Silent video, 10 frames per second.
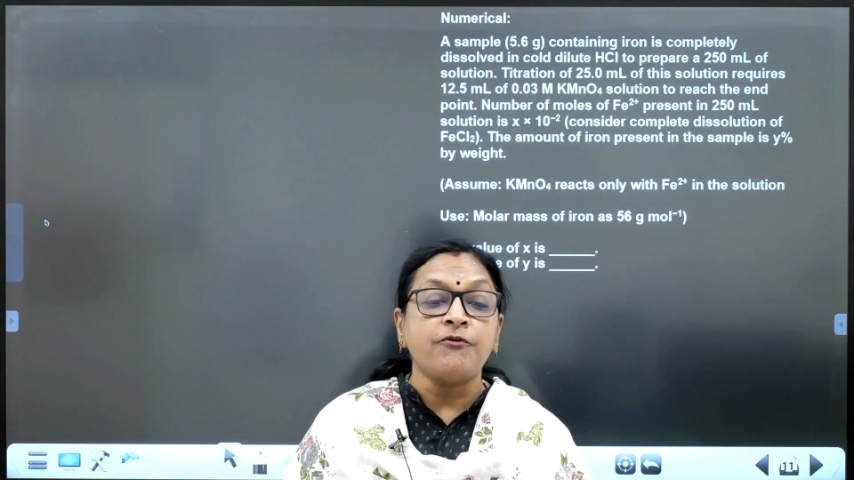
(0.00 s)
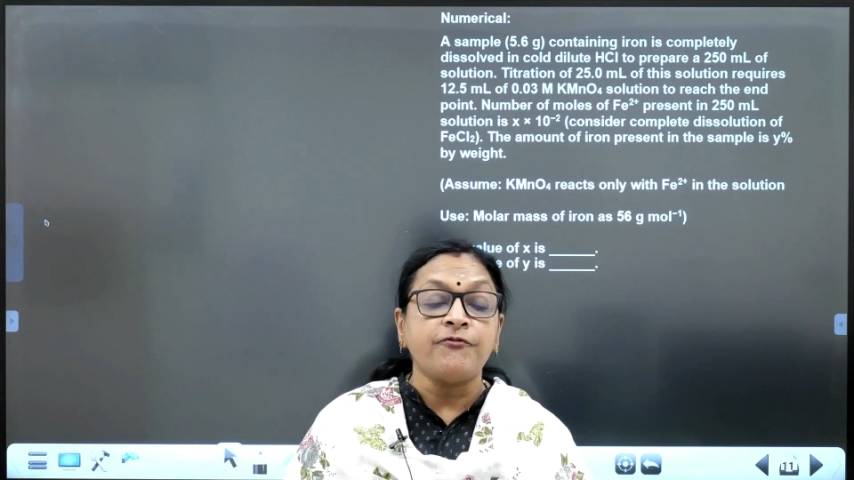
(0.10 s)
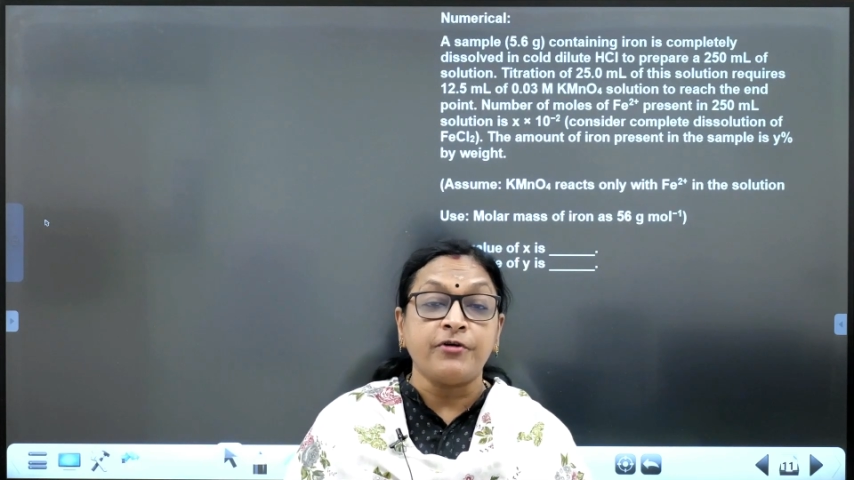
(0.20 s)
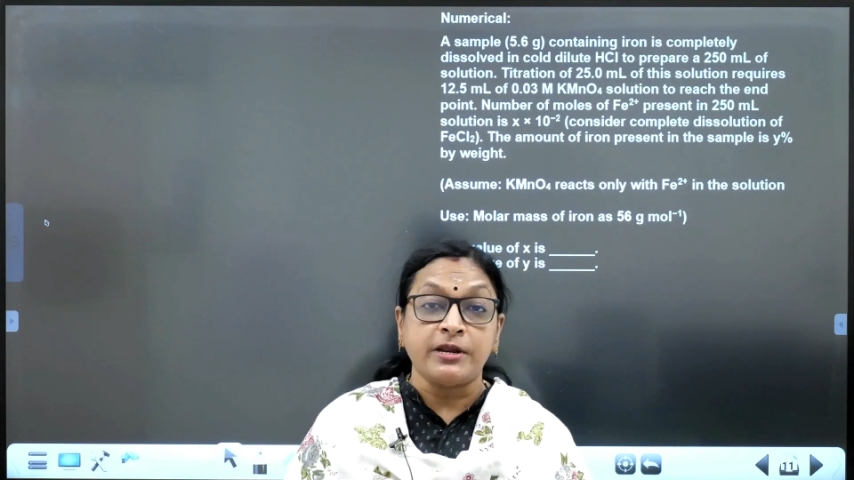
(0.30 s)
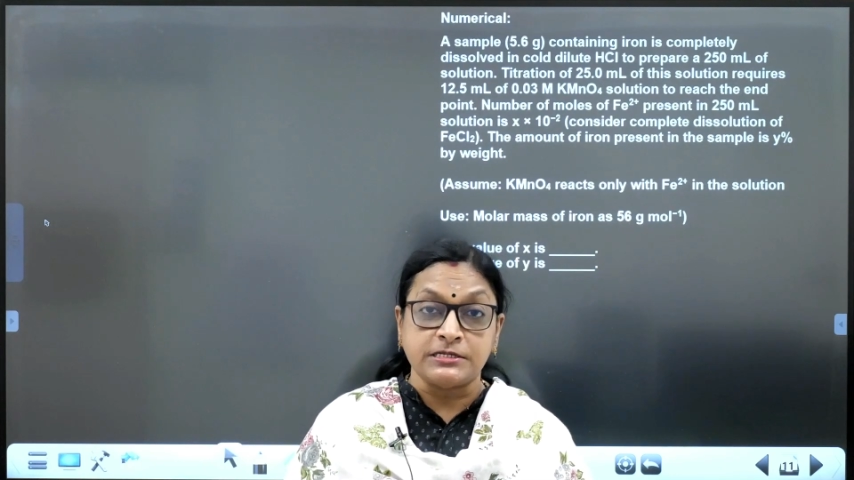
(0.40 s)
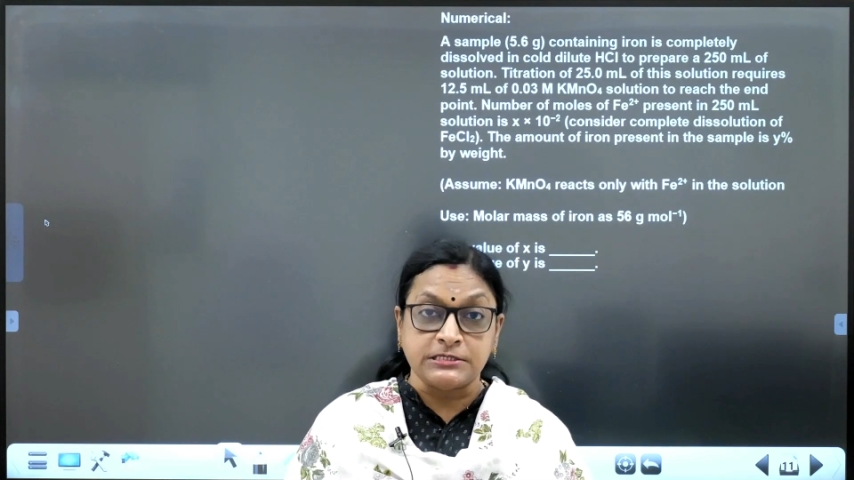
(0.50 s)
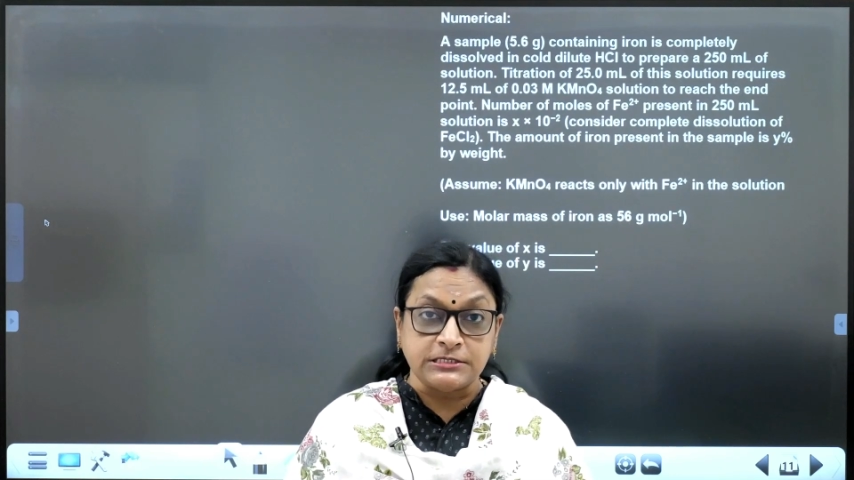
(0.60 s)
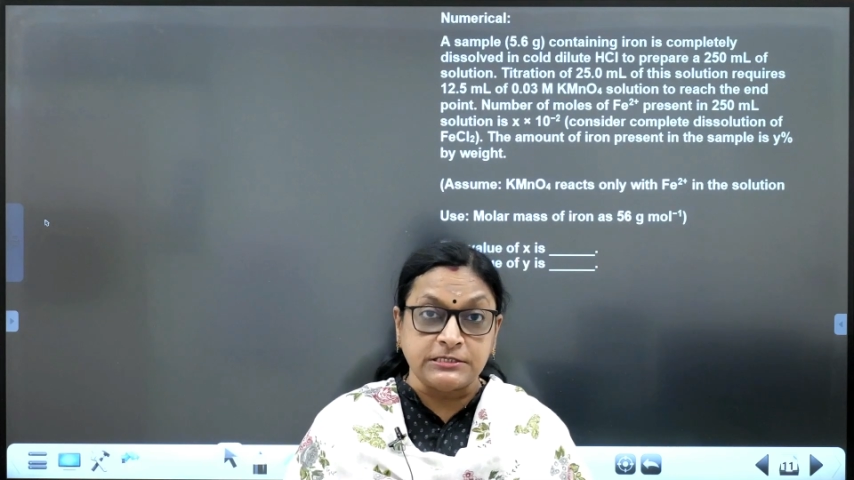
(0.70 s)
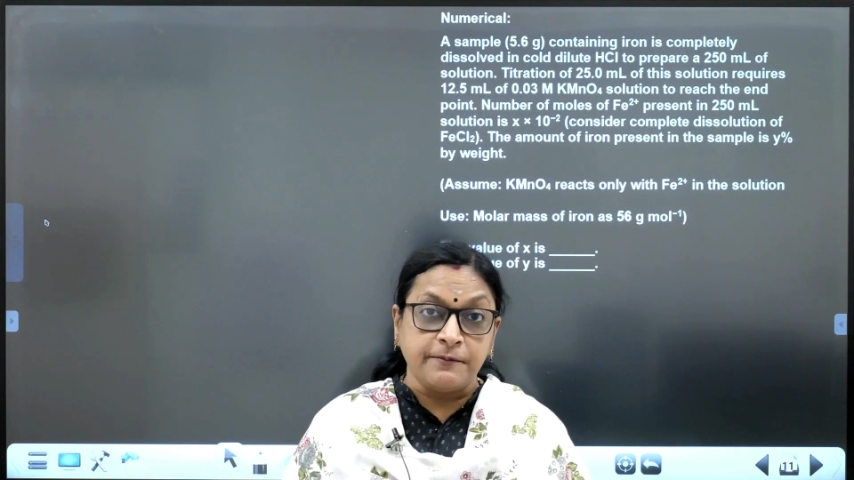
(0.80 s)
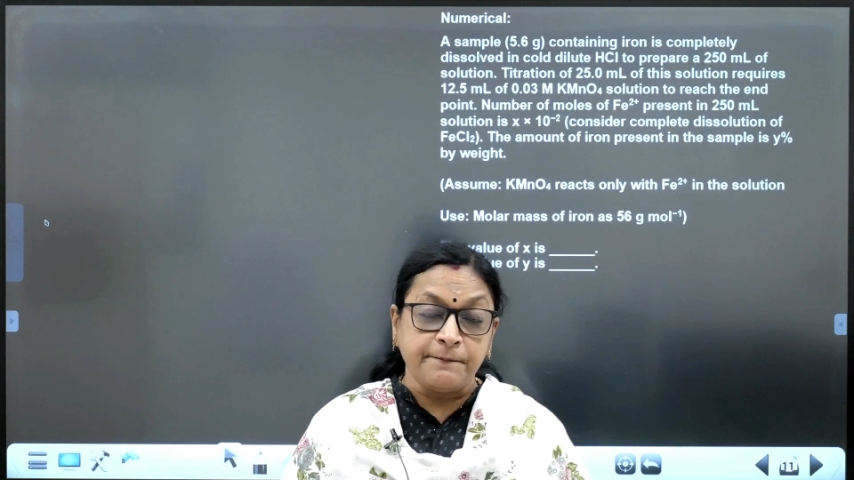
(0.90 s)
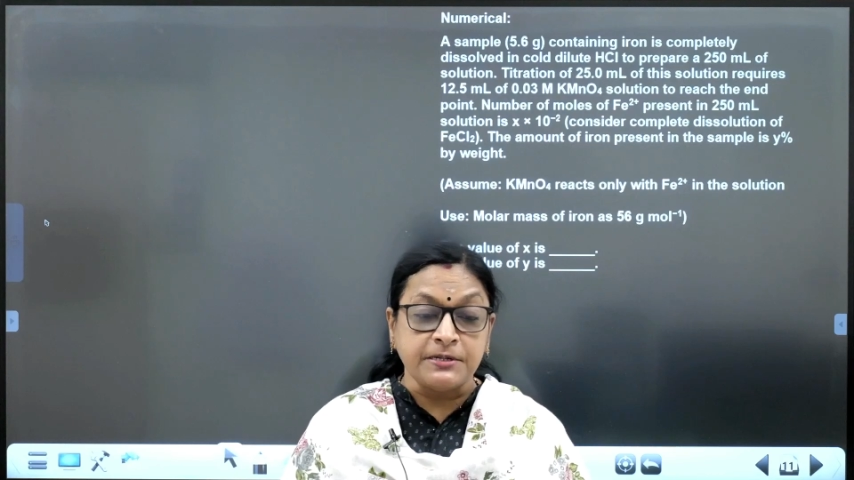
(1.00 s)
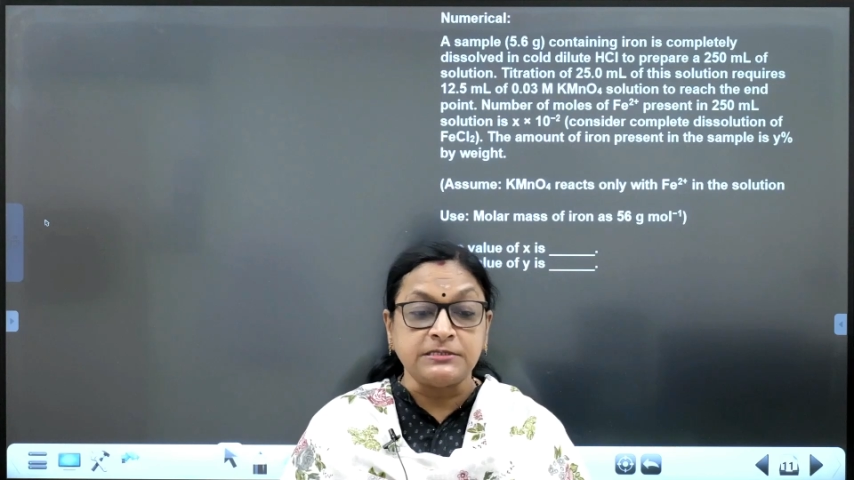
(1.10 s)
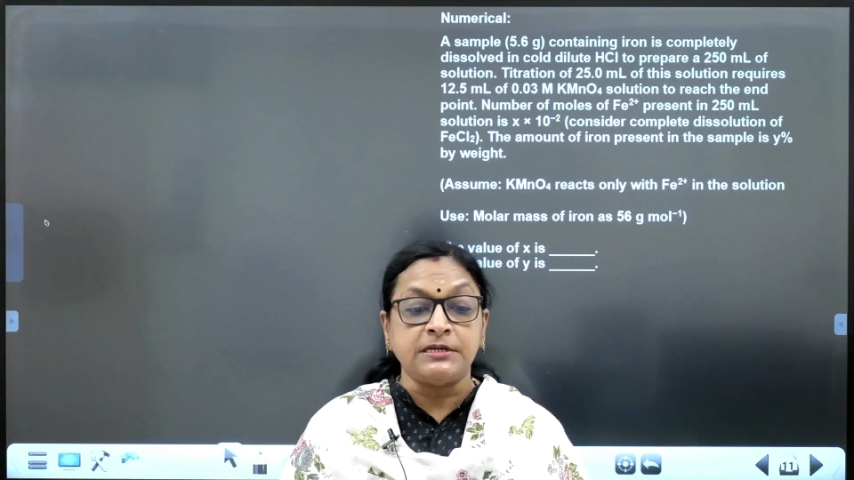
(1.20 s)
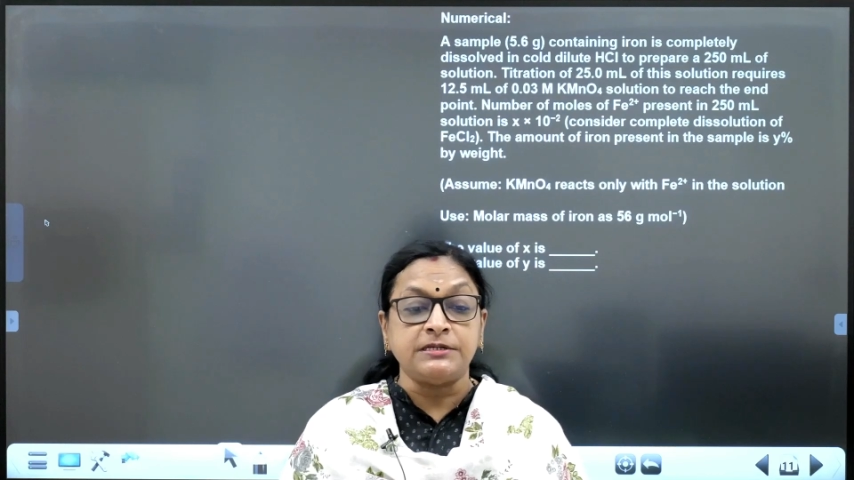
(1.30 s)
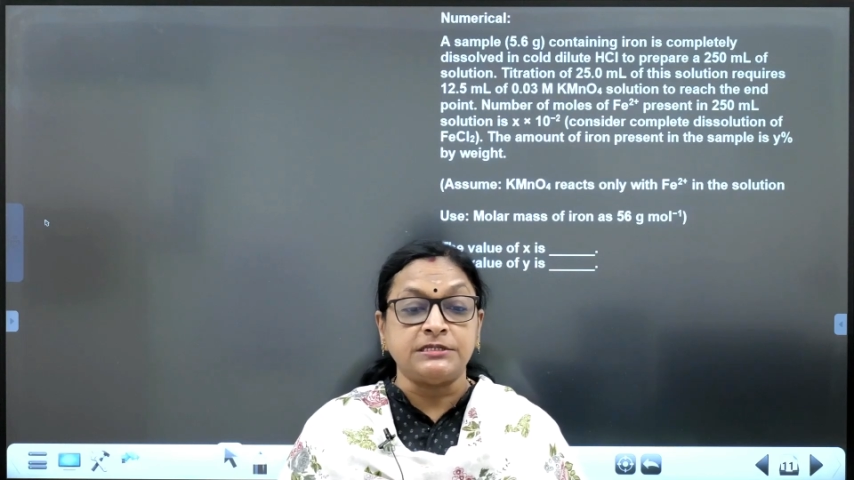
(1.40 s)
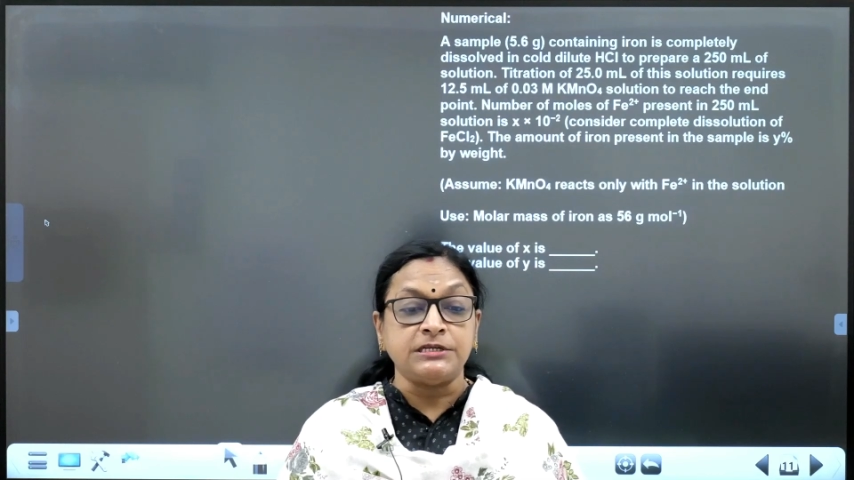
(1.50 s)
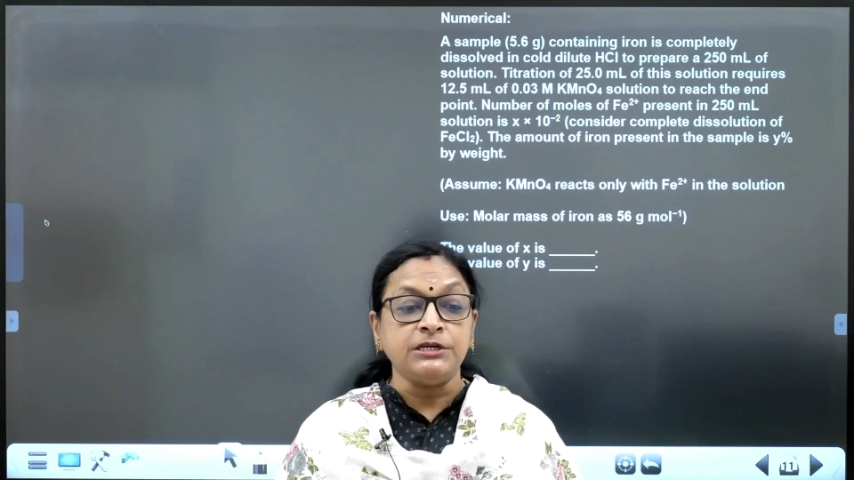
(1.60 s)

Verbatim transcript: ferrous present in